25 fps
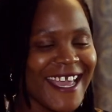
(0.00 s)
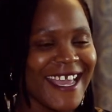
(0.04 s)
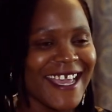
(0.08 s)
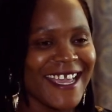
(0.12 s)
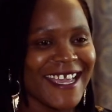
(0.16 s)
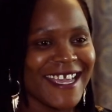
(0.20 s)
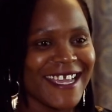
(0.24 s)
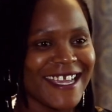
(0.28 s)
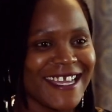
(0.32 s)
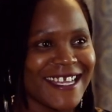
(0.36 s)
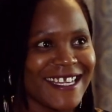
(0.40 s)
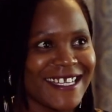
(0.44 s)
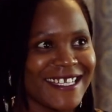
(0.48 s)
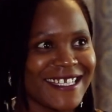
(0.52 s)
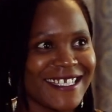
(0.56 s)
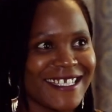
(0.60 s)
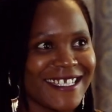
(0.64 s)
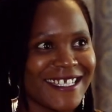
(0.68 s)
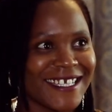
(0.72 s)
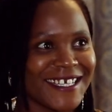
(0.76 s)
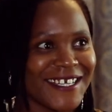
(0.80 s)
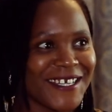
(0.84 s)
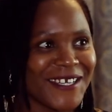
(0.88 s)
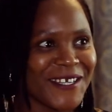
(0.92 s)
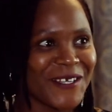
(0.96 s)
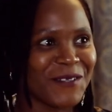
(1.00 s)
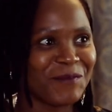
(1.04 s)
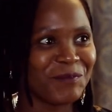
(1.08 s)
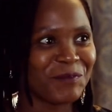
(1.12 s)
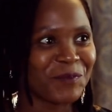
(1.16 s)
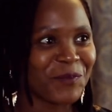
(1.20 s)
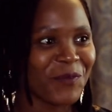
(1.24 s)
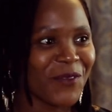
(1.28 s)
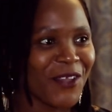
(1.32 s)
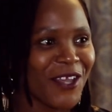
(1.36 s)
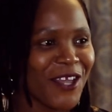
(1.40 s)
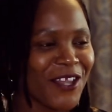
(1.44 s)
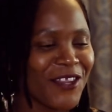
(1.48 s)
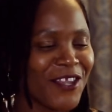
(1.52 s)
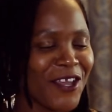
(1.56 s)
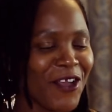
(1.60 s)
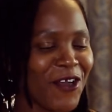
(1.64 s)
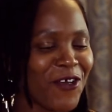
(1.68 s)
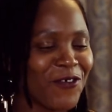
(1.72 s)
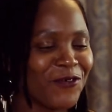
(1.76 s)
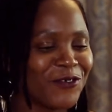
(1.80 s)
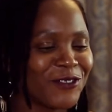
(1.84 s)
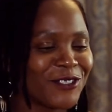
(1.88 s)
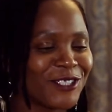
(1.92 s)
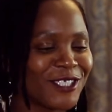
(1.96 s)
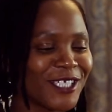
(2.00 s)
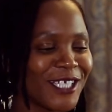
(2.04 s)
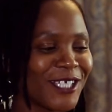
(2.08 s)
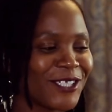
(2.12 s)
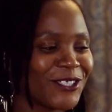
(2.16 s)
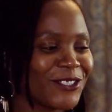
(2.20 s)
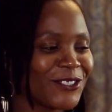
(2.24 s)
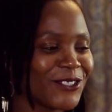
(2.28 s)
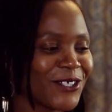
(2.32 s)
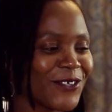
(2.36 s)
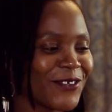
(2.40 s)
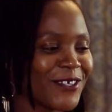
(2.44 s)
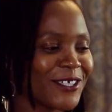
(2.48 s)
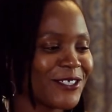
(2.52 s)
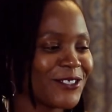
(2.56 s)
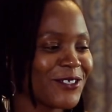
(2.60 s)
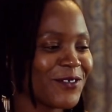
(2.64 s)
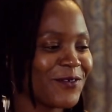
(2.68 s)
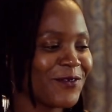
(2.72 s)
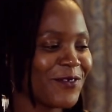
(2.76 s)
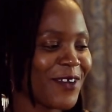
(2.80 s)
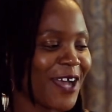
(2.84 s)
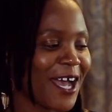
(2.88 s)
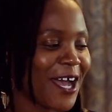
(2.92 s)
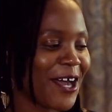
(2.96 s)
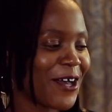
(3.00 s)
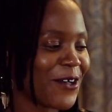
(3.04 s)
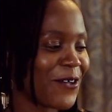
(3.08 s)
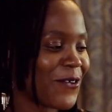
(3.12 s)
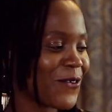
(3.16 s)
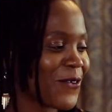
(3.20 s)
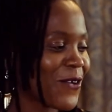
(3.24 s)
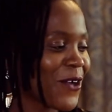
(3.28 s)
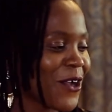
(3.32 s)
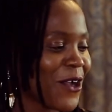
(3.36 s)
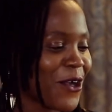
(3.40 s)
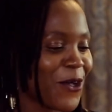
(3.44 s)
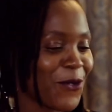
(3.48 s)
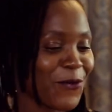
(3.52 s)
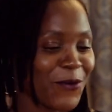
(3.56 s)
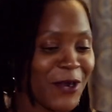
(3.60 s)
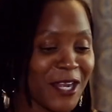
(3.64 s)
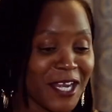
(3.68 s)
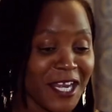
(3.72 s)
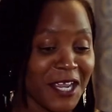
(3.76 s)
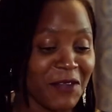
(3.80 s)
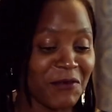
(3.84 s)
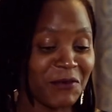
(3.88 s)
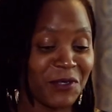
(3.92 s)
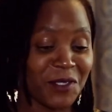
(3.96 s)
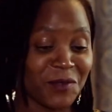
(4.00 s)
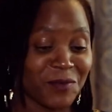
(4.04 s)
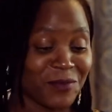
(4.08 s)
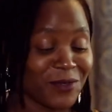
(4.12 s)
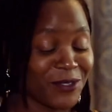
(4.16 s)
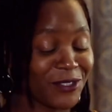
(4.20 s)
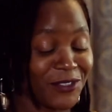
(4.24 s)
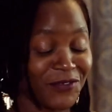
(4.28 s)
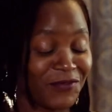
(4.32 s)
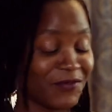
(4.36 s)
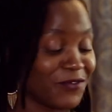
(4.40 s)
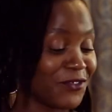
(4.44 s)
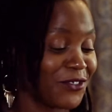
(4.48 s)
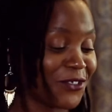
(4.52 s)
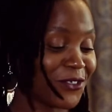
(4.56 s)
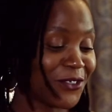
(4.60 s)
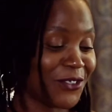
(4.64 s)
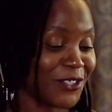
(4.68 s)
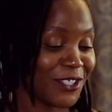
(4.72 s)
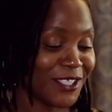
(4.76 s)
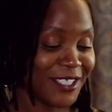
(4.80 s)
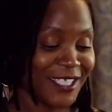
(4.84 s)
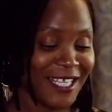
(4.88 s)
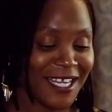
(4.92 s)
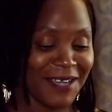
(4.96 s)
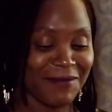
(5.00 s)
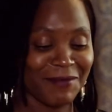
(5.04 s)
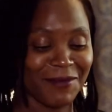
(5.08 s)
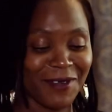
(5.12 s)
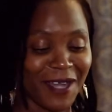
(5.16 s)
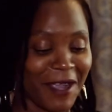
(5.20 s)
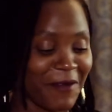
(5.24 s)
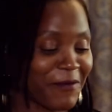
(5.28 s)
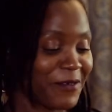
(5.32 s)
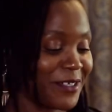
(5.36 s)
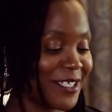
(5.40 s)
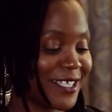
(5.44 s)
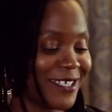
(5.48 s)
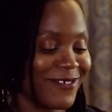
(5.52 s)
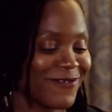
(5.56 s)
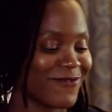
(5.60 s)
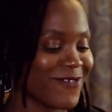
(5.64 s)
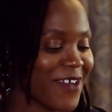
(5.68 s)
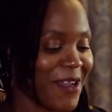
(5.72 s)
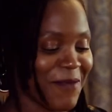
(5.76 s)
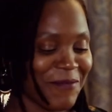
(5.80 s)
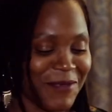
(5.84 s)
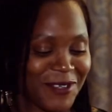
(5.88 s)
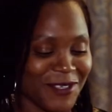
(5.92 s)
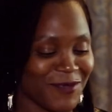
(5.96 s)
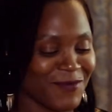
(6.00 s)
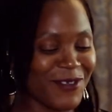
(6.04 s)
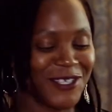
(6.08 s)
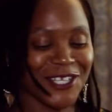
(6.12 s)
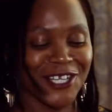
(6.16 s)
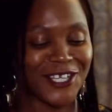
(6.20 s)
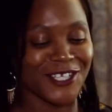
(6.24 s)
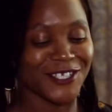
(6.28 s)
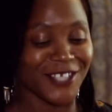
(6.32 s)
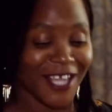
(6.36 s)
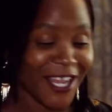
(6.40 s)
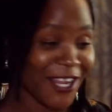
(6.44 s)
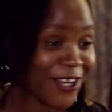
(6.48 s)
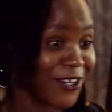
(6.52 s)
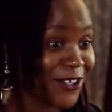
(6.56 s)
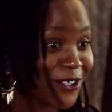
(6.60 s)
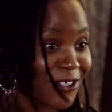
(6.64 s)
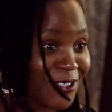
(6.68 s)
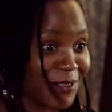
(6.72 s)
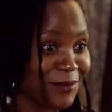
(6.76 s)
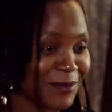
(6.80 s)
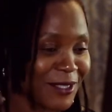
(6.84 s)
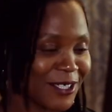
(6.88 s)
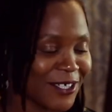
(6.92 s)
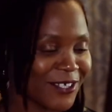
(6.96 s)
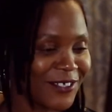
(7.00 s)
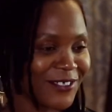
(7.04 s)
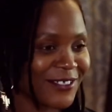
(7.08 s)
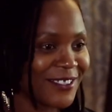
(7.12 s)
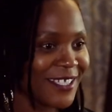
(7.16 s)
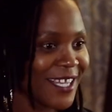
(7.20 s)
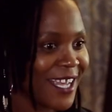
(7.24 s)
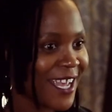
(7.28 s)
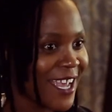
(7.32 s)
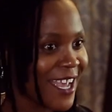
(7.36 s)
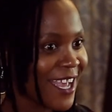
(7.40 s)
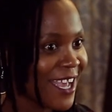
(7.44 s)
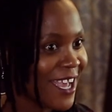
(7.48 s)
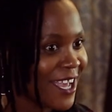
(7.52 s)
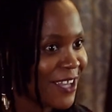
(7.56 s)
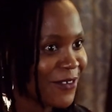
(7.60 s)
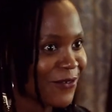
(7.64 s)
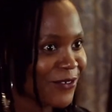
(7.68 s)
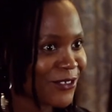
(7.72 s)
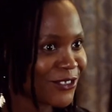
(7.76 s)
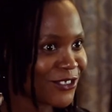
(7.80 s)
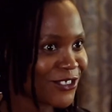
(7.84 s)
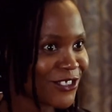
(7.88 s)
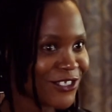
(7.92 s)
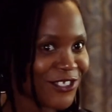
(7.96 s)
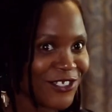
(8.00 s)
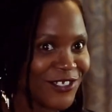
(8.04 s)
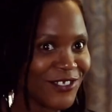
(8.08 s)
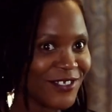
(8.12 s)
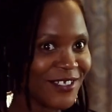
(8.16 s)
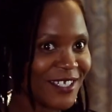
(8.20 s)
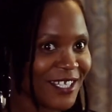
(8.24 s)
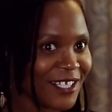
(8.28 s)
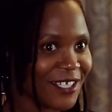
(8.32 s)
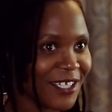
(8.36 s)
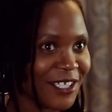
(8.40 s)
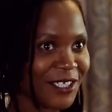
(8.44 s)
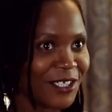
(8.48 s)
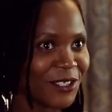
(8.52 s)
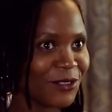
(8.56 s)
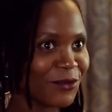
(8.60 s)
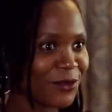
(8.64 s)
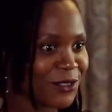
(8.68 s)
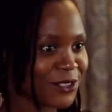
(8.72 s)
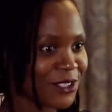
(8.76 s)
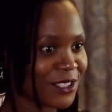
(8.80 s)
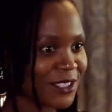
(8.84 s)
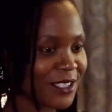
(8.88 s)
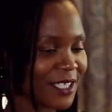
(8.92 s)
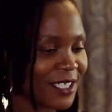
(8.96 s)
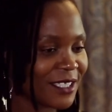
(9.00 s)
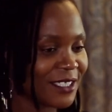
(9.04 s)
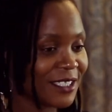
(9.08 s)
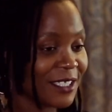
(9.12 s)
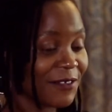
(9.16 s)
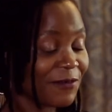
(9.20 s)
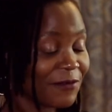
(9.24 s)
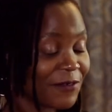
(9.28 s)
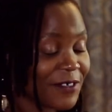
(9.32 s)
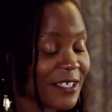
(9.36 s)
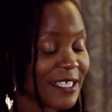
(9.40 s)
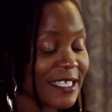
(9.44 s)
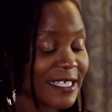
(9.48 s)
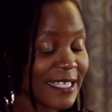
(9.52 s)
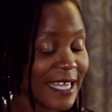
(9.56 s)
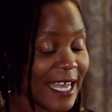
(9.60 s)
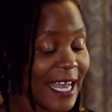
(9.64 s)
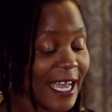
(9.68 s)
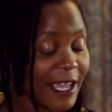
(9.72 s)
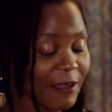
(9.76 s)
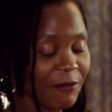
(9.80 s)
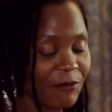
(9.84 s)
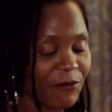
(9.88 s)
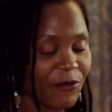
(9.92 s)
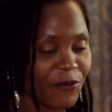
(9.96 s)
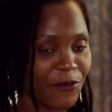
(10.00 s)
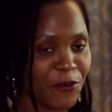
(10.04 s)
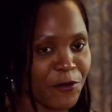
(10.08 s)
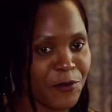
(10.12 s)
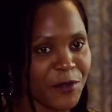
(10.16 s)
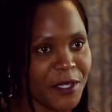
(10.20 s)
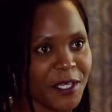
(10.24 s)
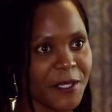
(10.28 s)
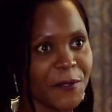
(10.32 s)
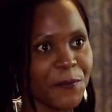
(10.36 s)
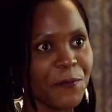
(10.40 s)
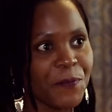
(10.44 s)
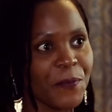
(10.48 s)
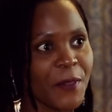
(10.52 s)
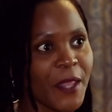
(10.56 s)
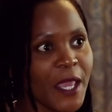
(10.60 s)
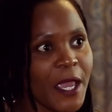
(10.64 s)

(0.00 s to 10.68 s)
And they often tell stories of how when they would put food on the table, I would grab as much as I could because it was just, it was a different time for me.